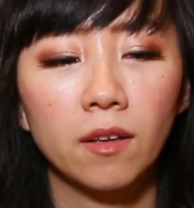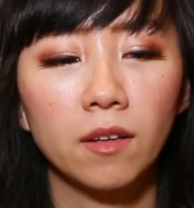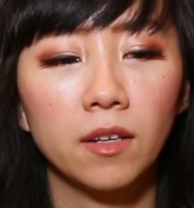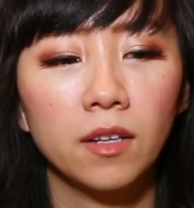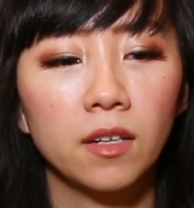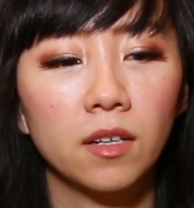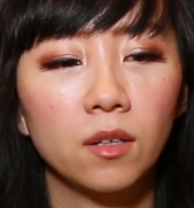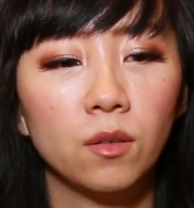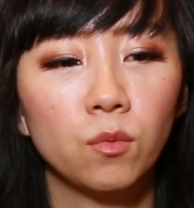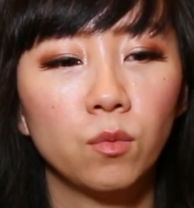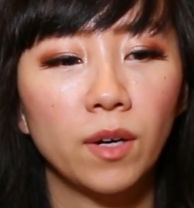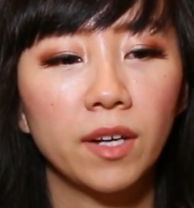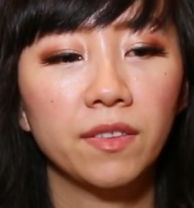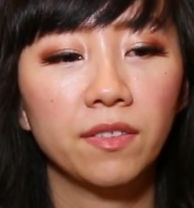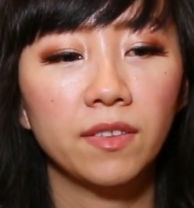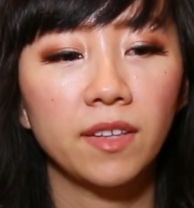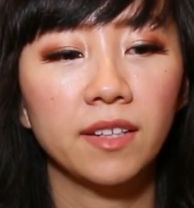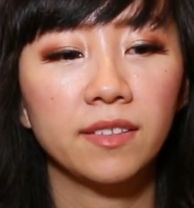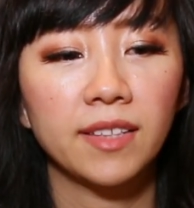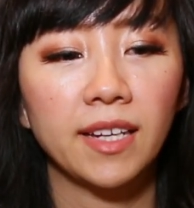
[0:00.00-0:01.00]

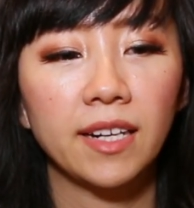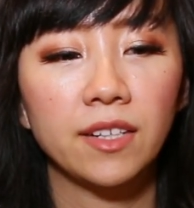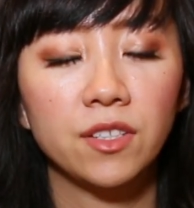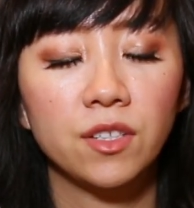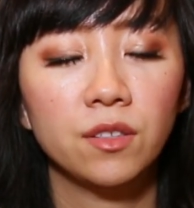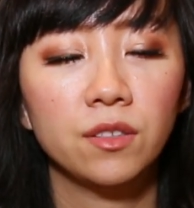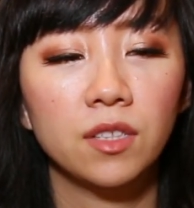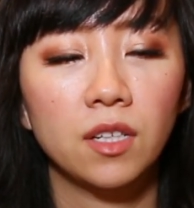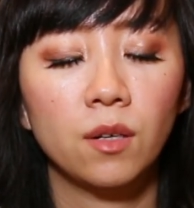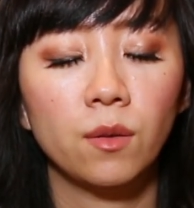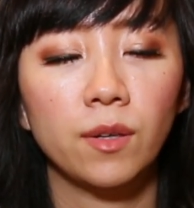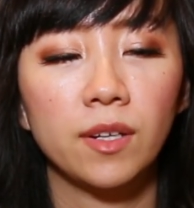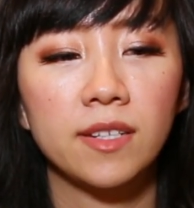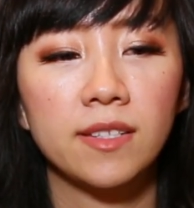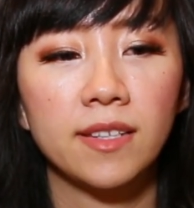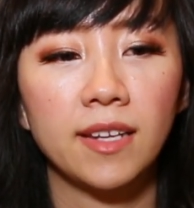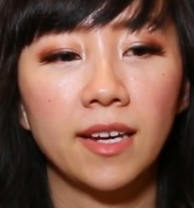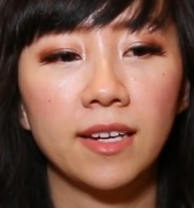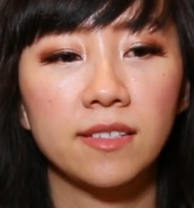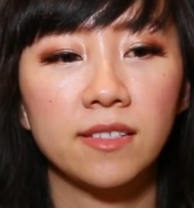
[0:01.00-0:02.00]
One thing that I do know is
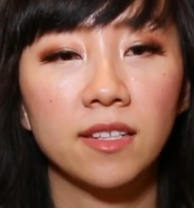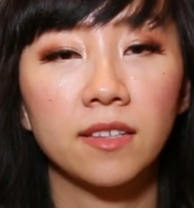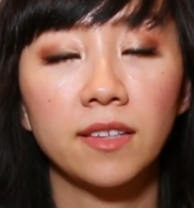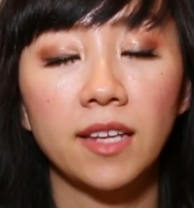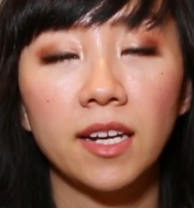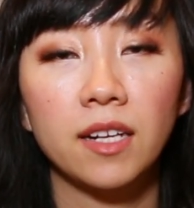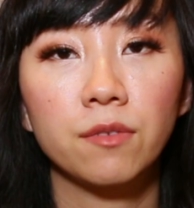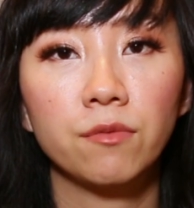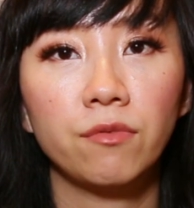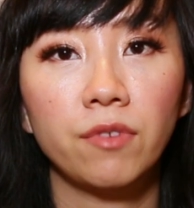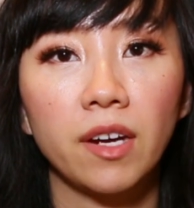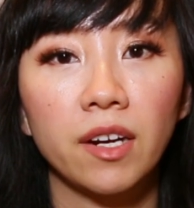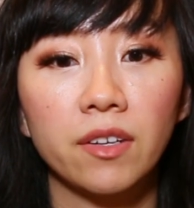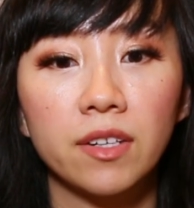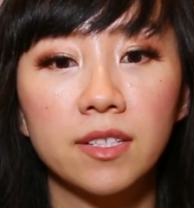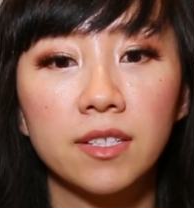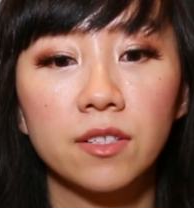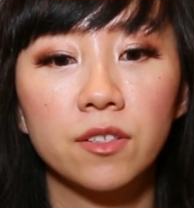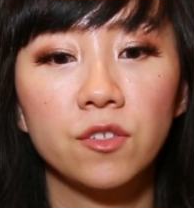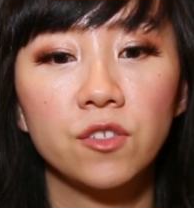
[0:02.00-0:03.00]
that synthetic
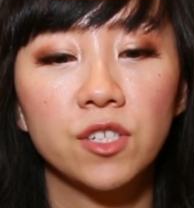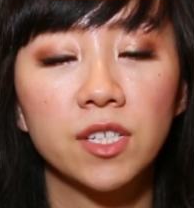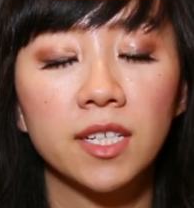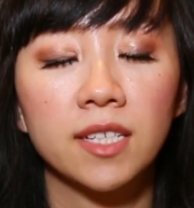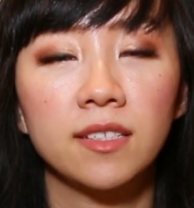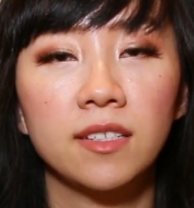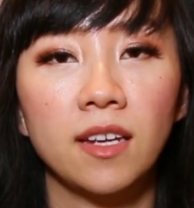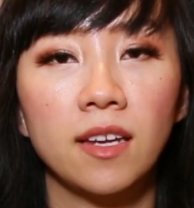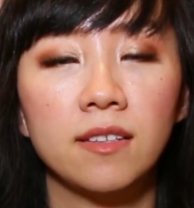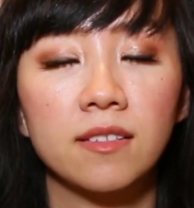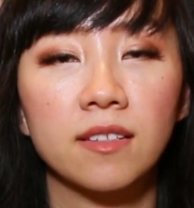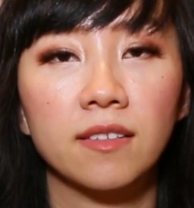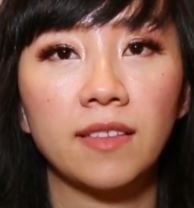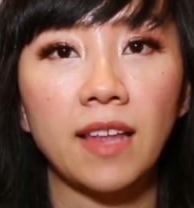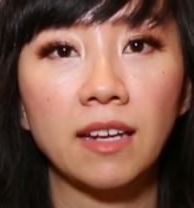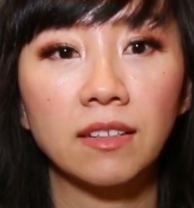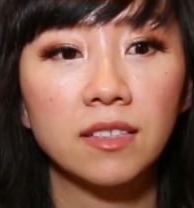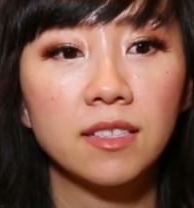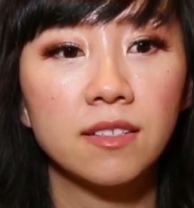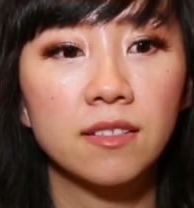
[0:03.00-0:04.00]
fragrance usually contains
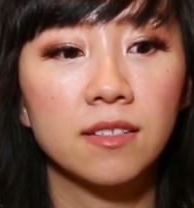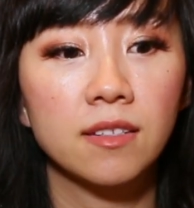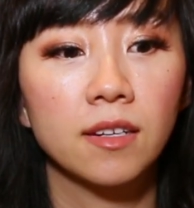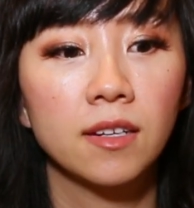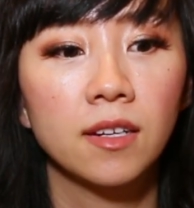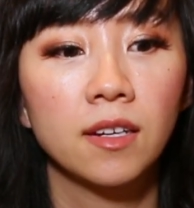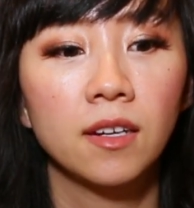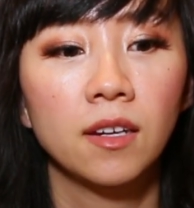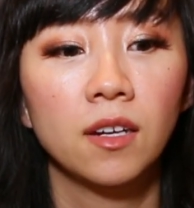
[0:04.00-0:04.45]
phthalates,